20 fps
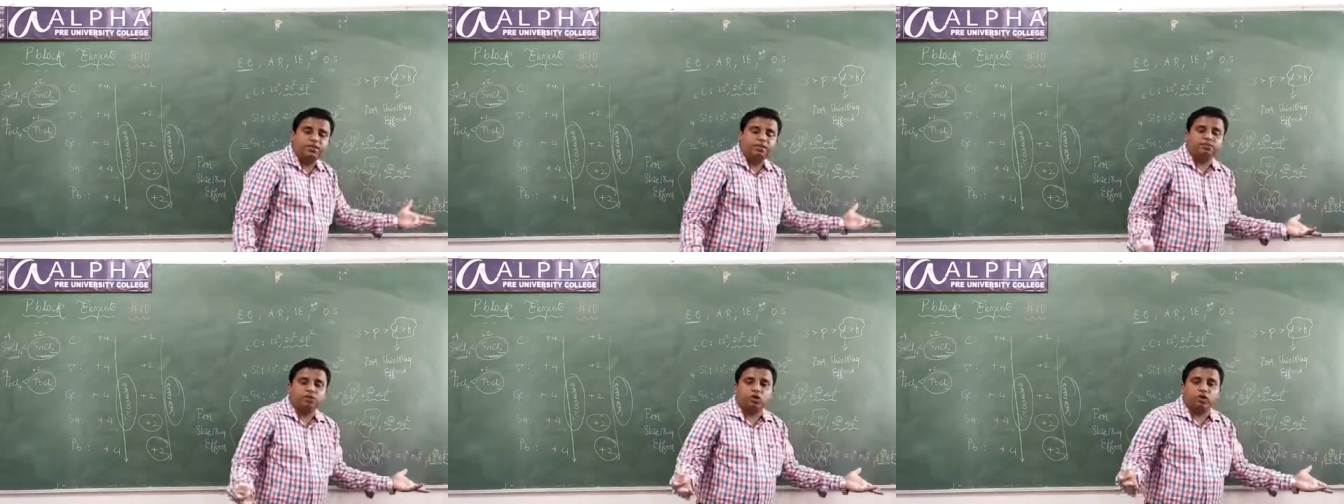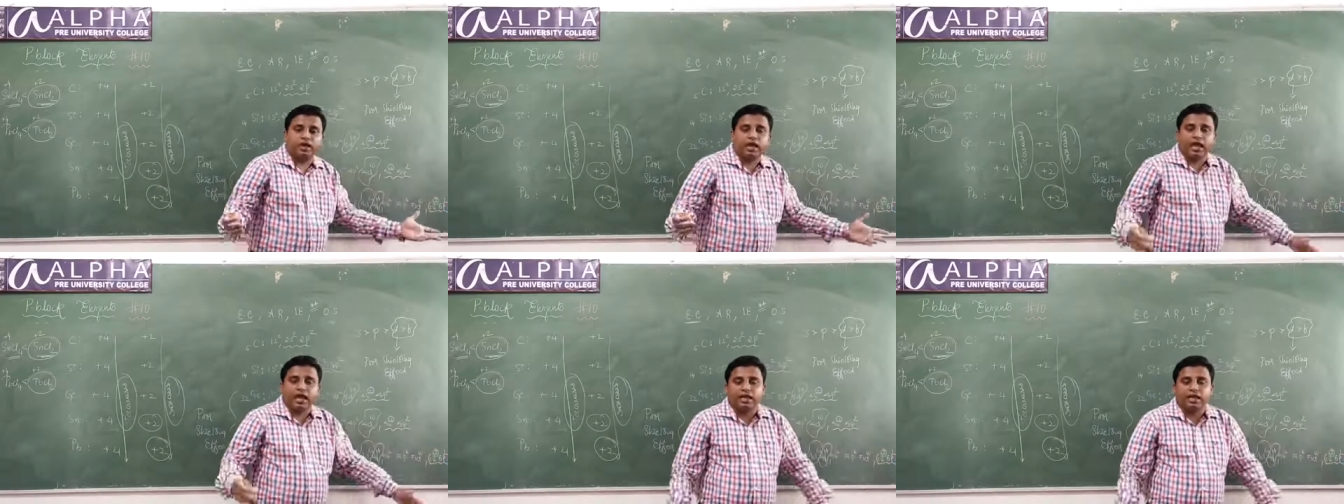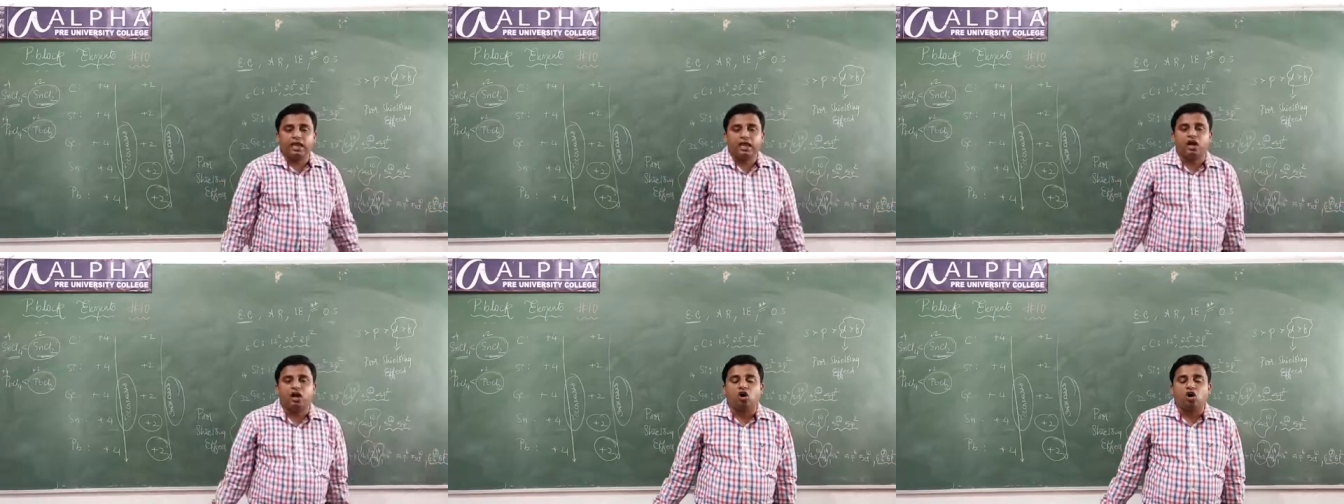okay, I
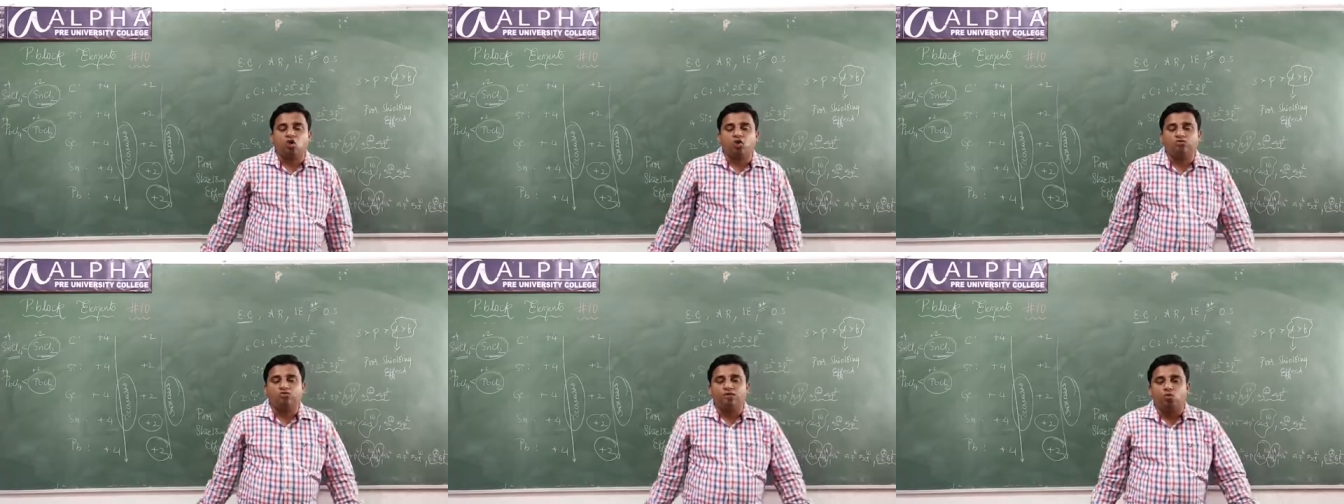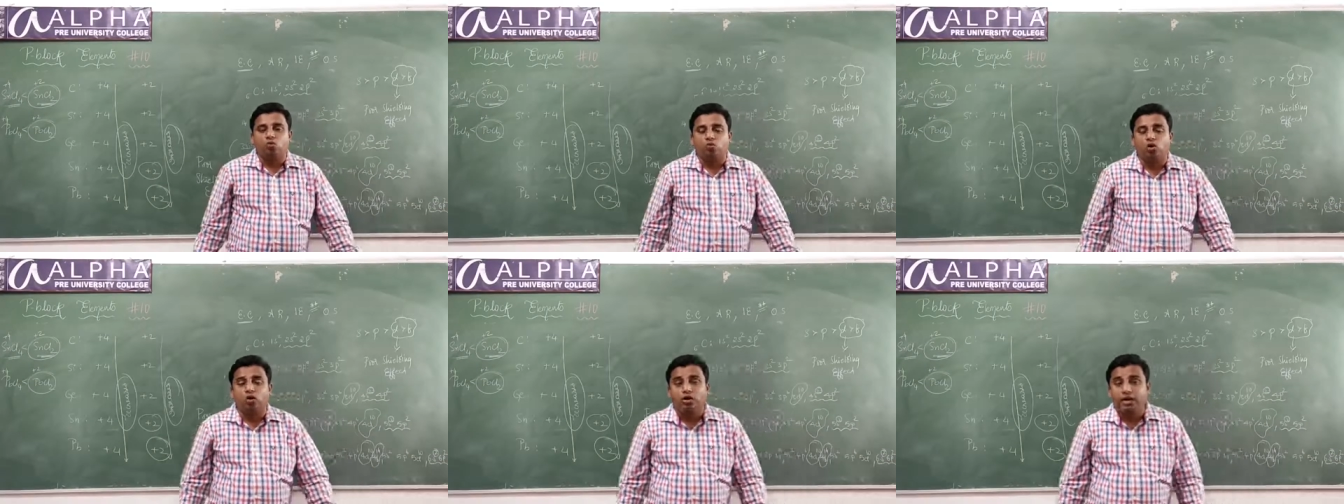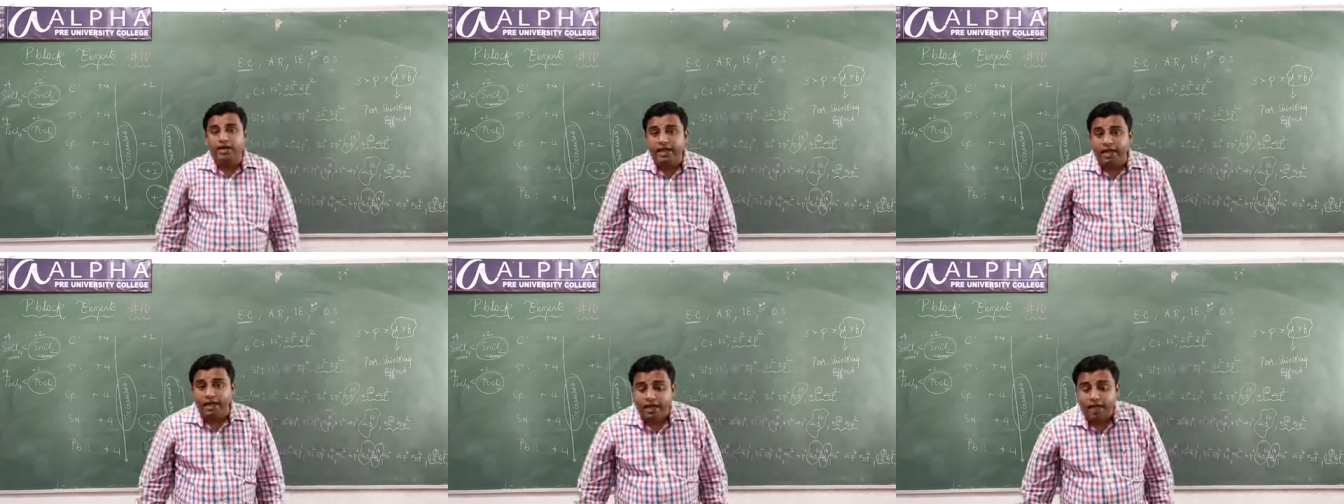can account for
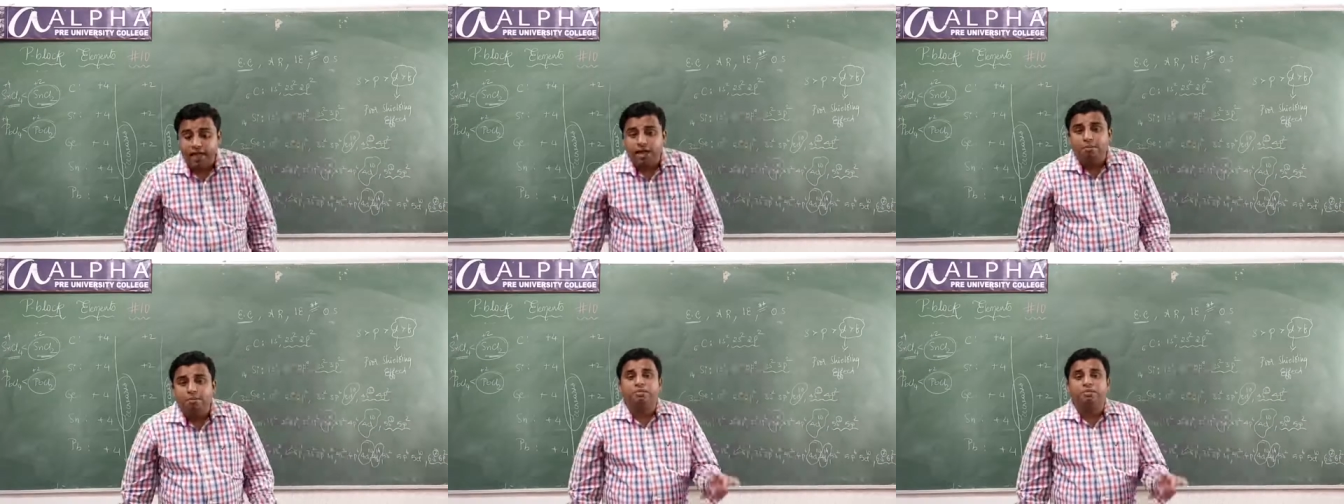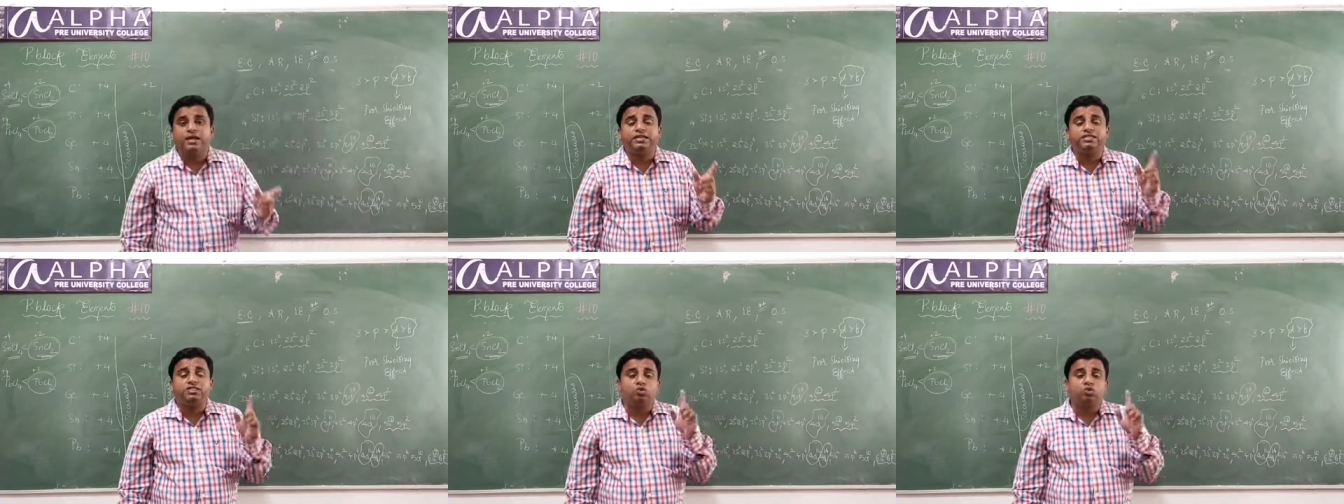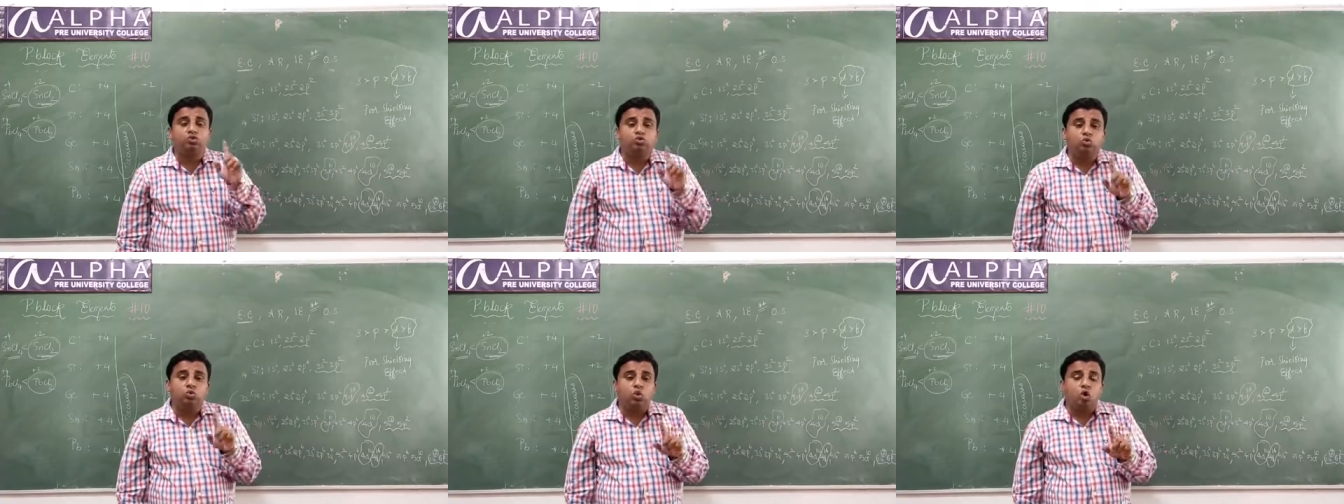only
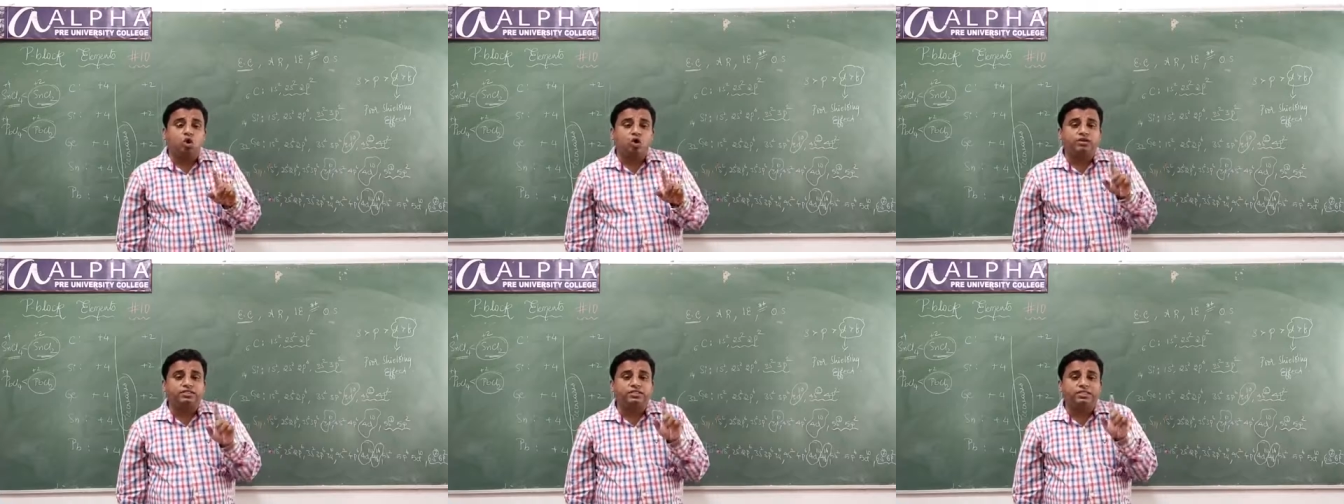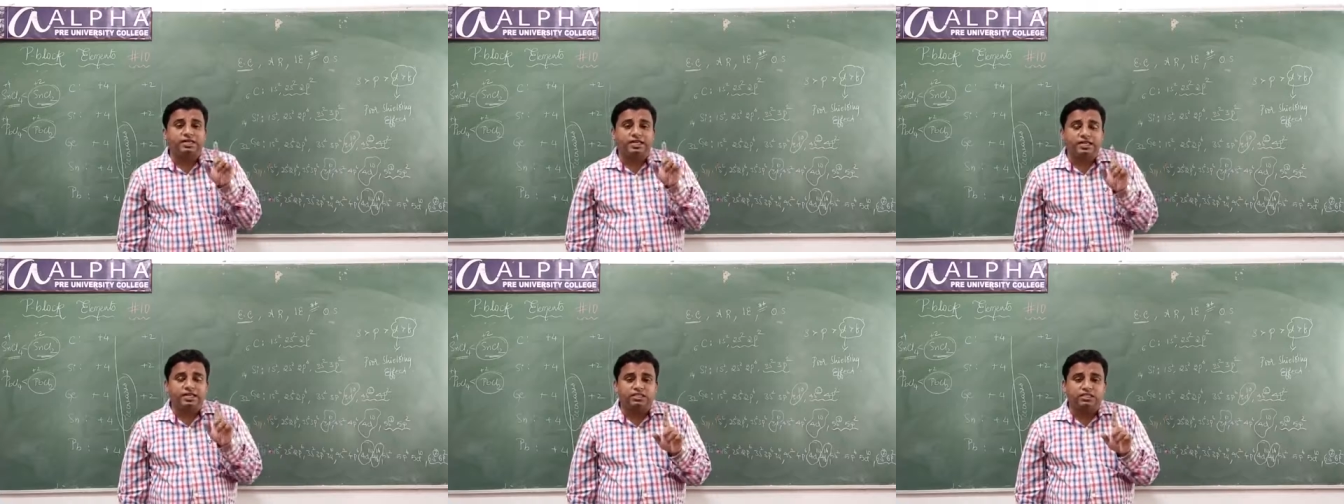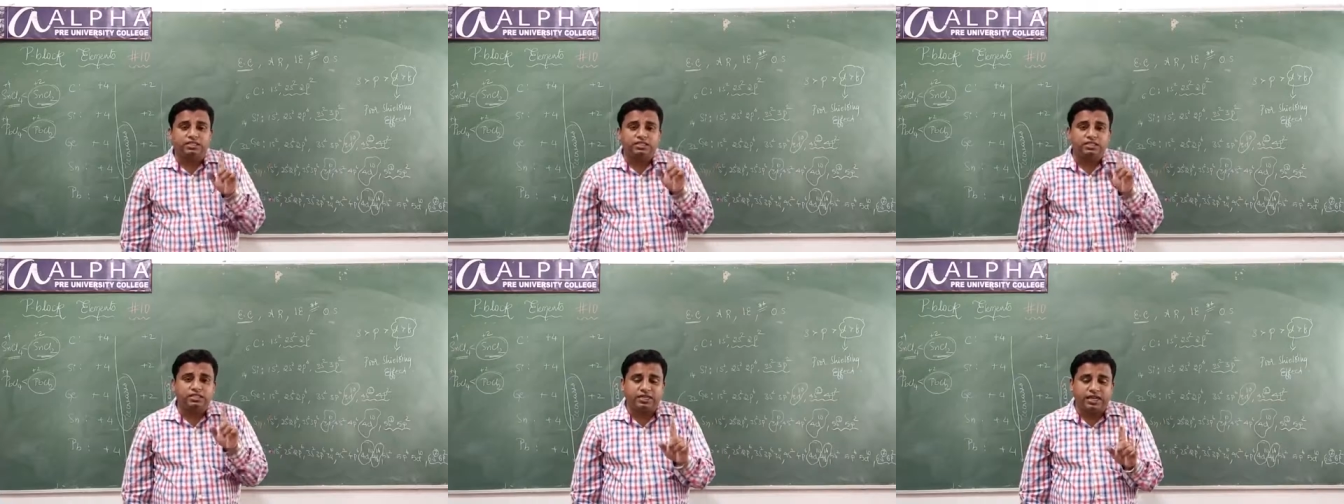+2 oxidation
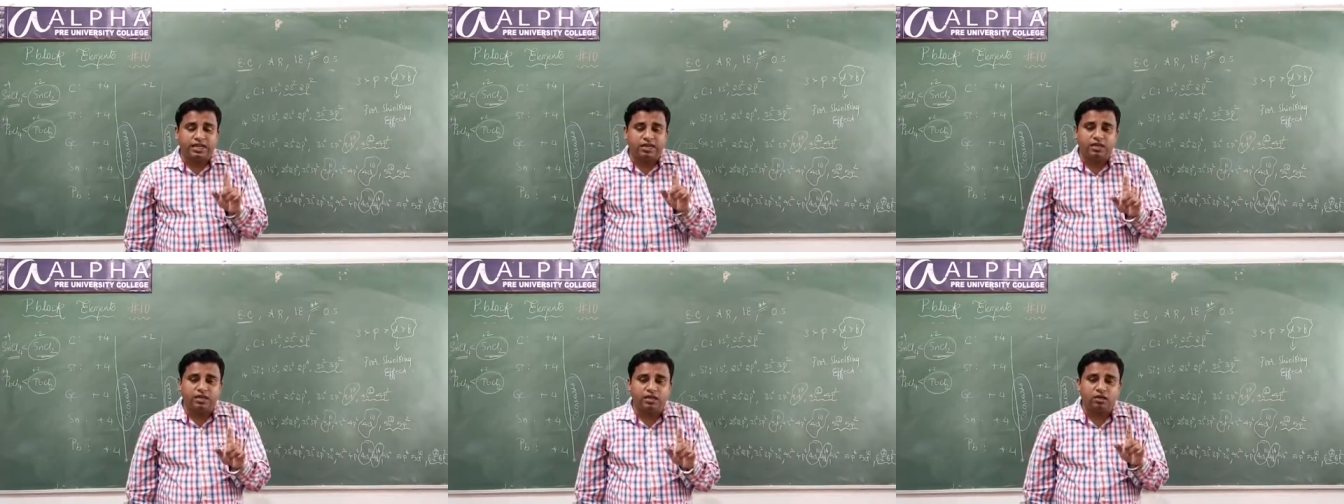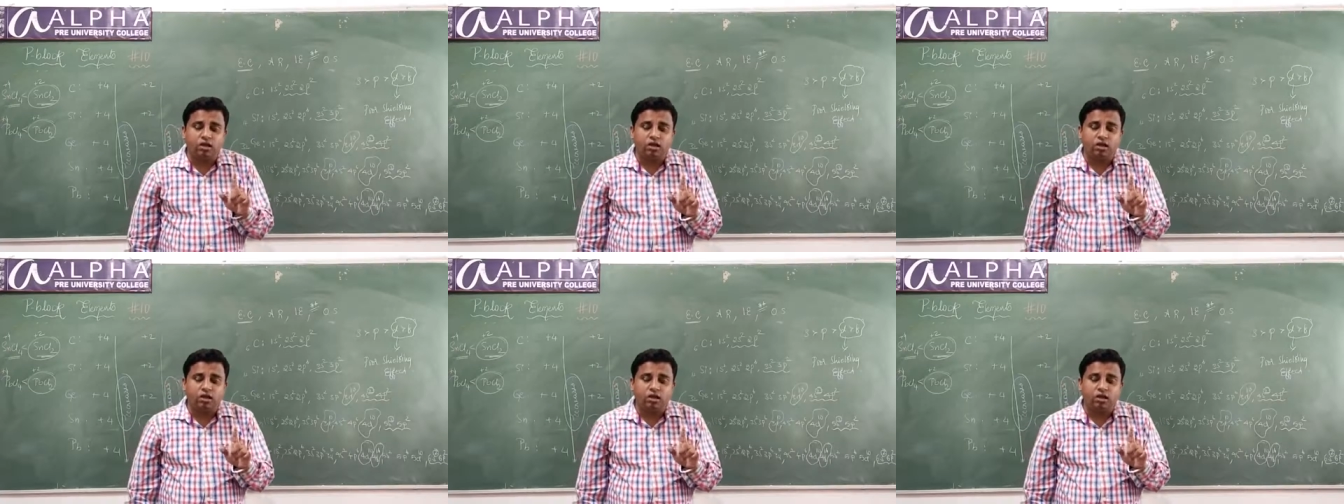state.